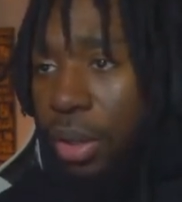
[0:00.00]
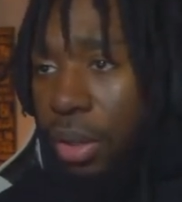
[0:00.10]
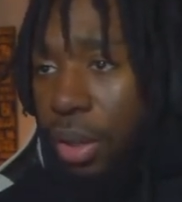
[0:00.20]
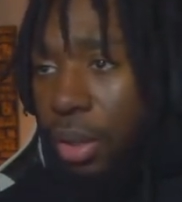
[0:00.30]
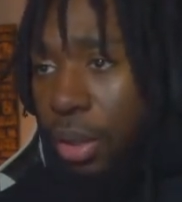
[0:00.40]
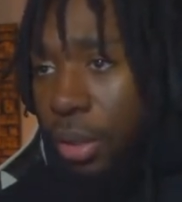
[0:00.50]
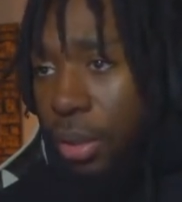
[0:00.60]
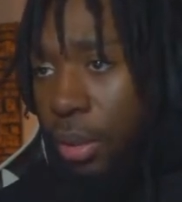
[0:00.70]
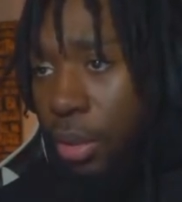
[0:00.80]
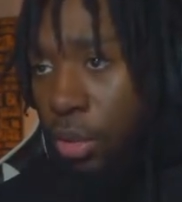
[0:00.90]
Look,
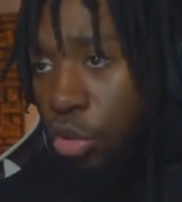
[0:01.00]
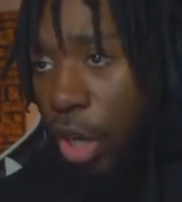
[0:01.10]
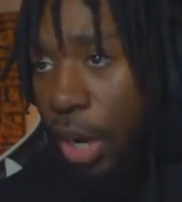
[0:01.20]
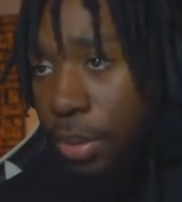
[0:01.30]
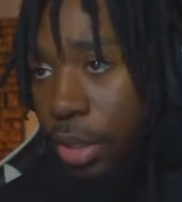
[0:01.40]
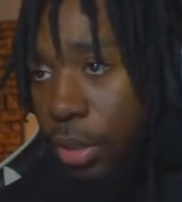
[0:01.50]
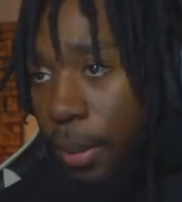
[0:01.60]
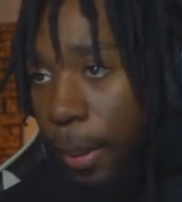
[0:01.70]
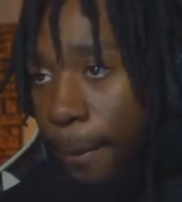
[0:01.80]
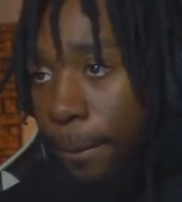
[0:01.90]
drops,
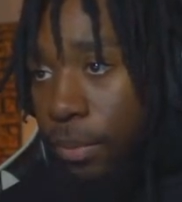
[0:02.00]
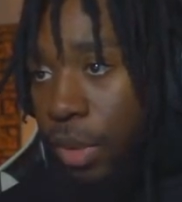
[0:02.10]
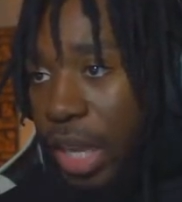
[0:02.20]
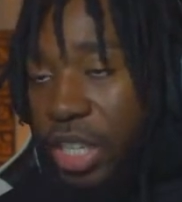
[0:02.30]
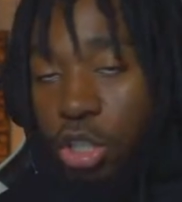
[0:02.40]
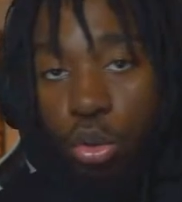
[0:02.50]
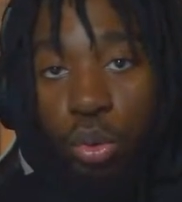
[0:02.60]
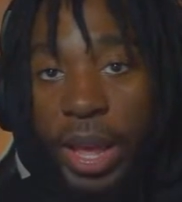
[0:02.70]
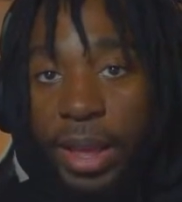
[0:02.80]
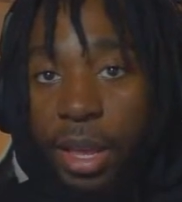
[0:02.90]
gets
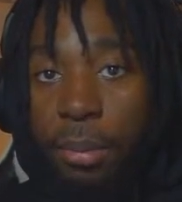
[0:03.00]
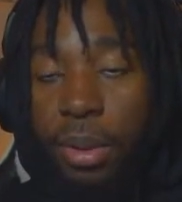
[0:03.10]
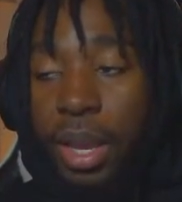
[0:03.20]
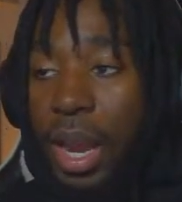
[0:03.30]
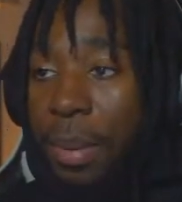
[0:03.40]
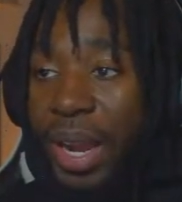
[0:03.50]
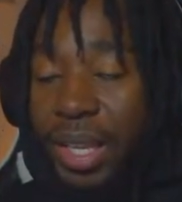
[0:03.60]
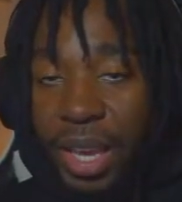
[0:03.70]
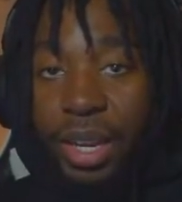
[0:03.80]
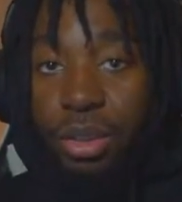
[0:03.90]
through that hip. And by
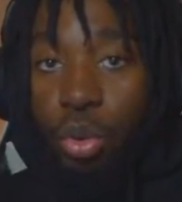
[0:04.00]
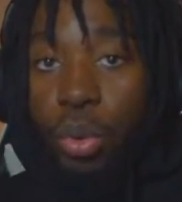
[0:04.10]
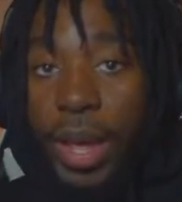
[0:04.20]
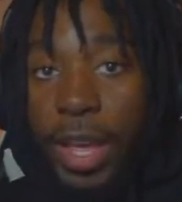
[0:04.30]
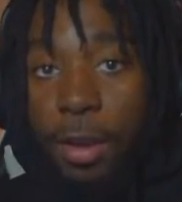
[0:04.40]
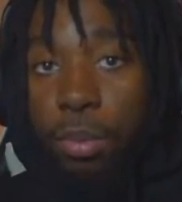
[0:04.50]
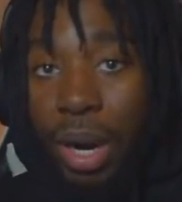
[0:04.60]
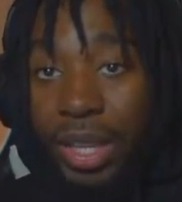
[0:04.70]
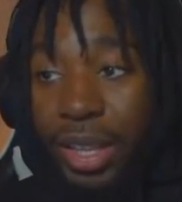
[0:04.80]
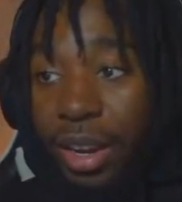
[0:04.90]
getting through that hip
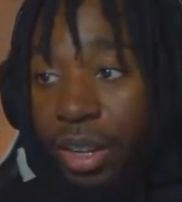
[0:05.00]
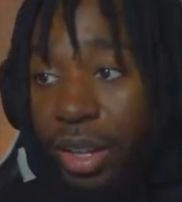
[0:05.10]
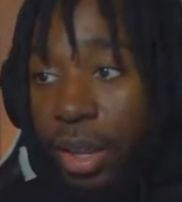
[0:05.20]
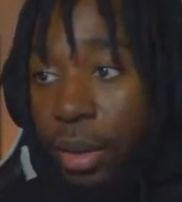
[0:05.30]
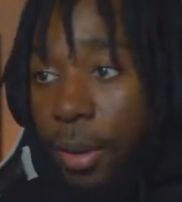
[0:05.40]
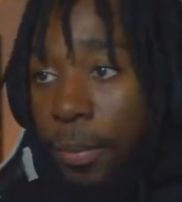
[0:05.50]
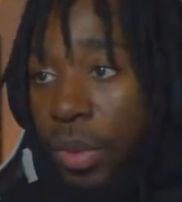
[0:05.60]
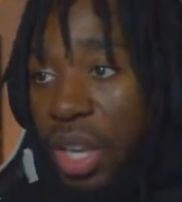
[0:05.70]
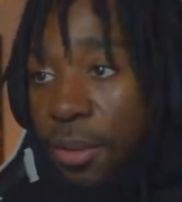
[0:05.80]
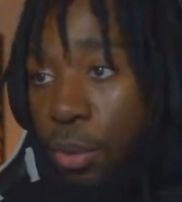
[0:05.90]
right there and then,
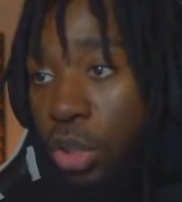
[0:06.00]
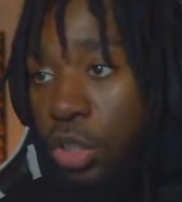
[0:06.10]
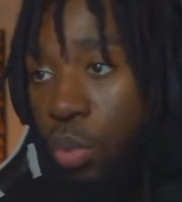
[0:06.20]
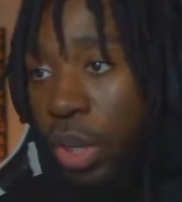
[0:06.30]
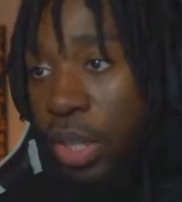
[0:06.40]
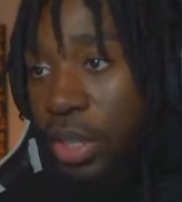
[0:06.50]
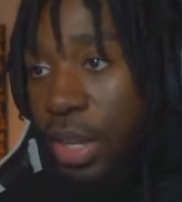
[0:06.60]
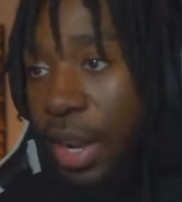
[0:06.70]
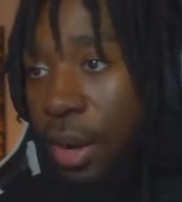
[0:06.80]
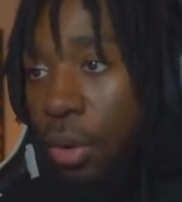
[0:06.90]
he forces Wiggins to
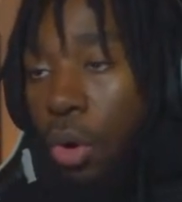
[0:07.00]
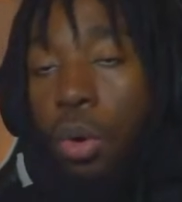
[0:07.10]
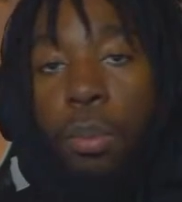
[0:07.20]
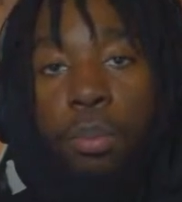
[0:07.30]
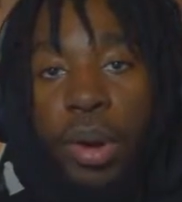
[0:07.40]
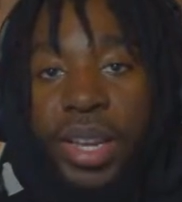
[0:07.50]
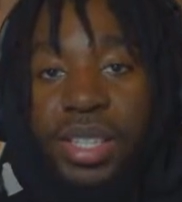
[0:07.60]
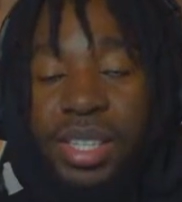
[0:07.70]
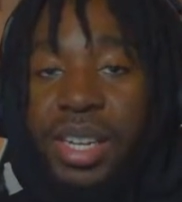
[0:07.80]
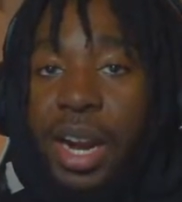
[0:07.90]
now break
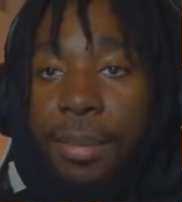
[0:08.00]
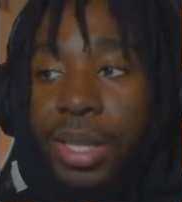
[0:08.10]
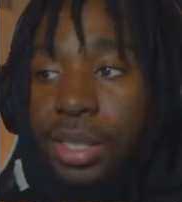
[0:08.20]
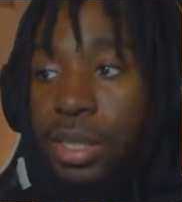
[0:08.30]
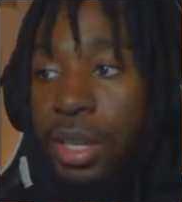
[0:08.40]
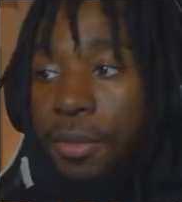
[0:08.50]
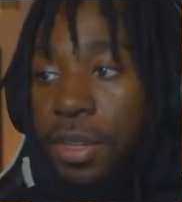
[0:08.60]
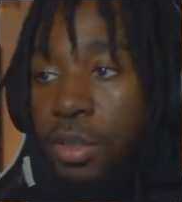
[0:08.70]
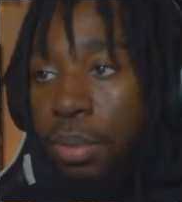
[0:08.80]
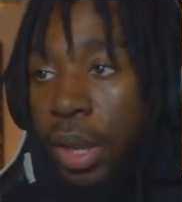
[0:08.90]
his entire base as a
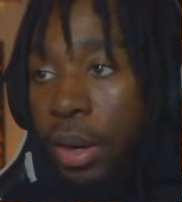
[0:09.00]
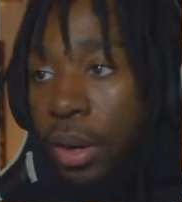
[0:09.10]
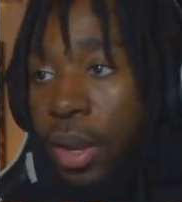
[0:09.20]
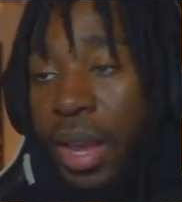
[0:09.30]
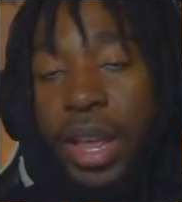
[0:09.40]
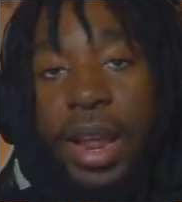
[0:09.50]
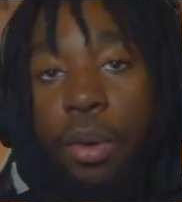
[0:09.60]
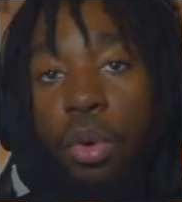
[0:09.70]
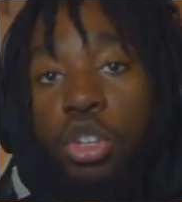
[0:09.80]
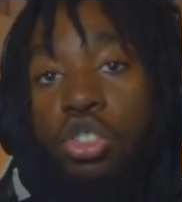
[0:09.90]
defensive player. And now
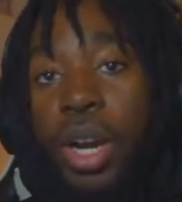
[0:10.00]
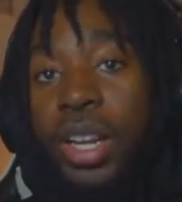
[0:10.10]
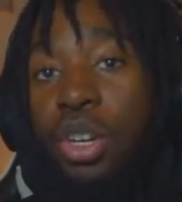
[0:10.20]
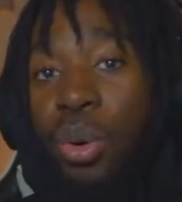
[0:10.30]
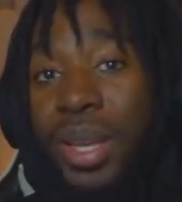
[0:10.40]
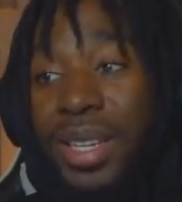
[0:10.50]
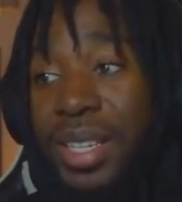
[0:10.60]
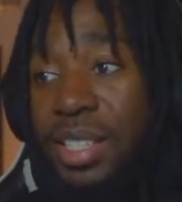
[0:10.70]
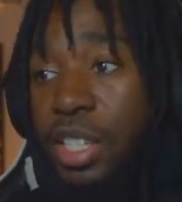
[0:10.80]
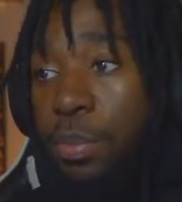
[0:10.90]
when you try to go and
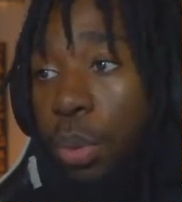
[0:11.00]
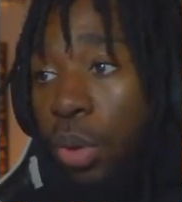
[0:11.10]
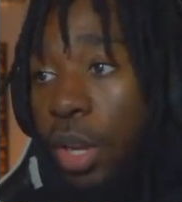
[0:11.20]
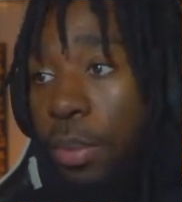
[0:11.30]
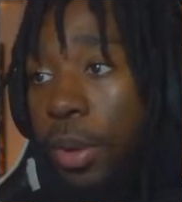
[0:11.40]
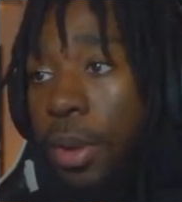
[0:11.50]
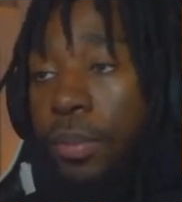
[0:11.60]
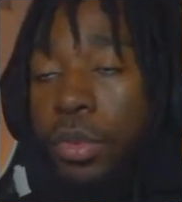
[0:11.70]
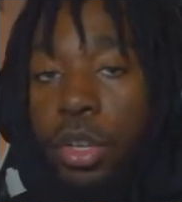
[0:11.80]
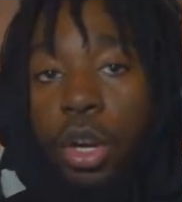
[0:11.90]
contest this pull-up,
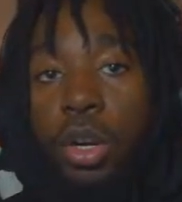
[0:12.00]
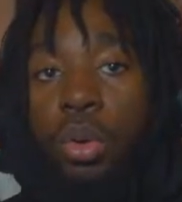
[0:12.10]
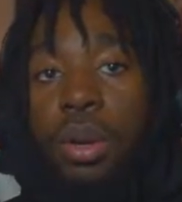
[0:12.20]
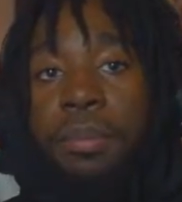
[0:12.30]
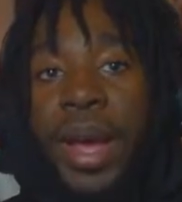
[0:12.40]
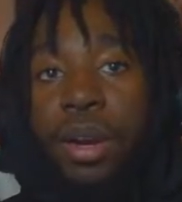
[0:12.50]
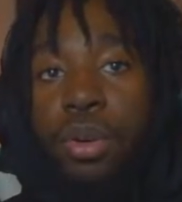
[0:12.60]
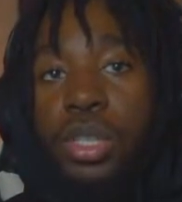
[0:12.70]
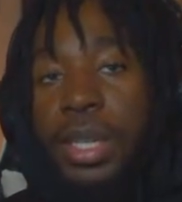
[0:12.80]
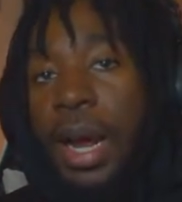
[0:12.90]
you're going
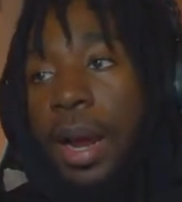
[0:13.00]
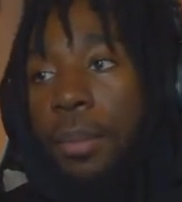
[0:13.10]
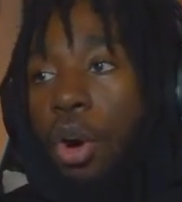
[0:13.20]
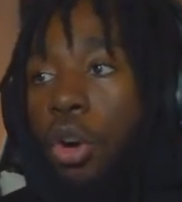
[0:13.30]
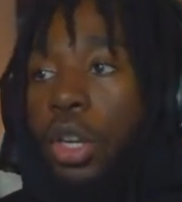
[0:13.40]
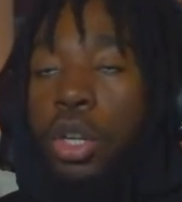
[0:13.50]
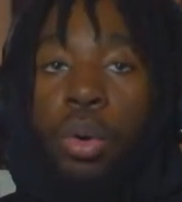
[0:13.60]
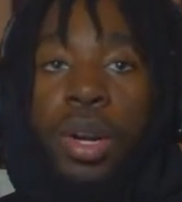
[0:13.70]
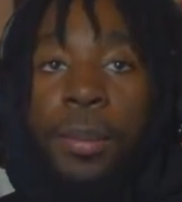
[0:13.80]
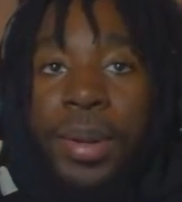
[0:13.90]
backwards and I'm already
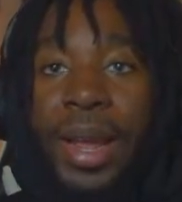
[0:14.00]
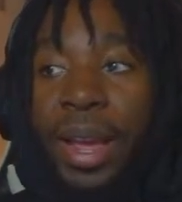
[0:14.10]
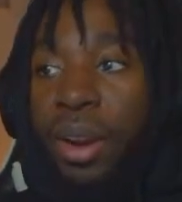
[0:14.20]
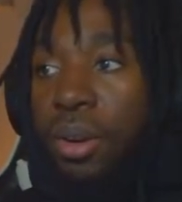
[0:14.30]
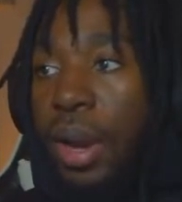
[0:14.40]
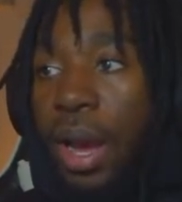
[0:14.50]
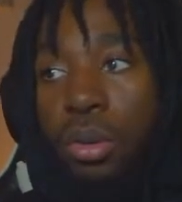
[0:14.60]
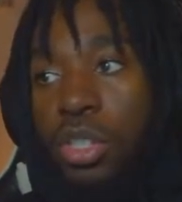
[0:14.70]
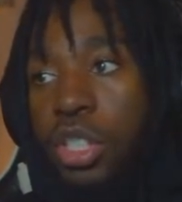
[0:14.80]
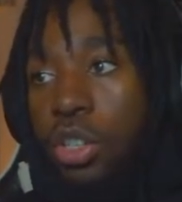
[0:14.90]
going up in the air. I
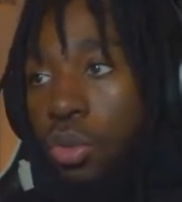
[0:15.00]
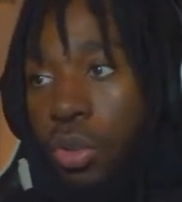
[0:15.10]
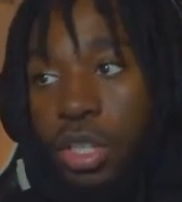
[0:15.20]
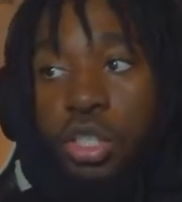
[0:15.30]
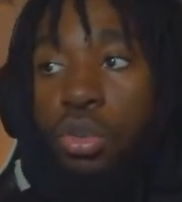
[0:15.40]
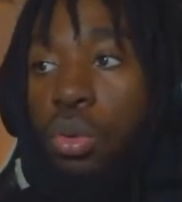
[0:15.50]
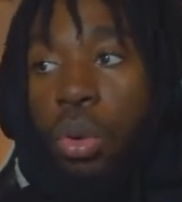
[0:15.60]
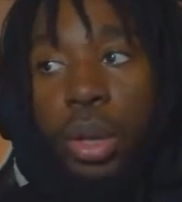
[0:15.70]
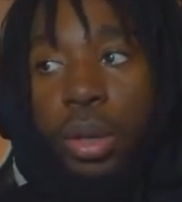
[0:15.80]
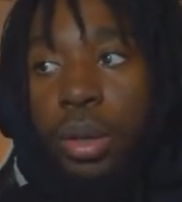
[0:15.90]
don't see you. This is too
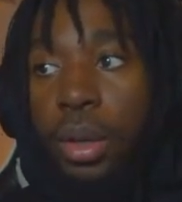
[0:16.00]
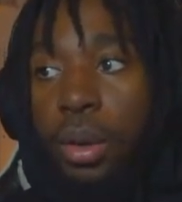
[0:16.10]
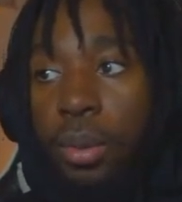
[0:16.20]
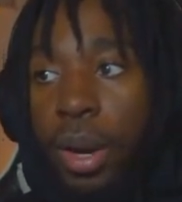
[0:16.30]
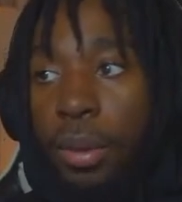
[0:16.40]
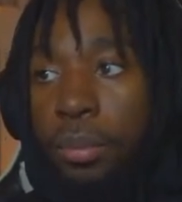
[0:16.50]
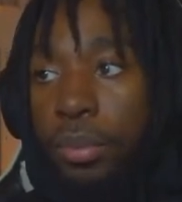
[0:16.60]
quick, right?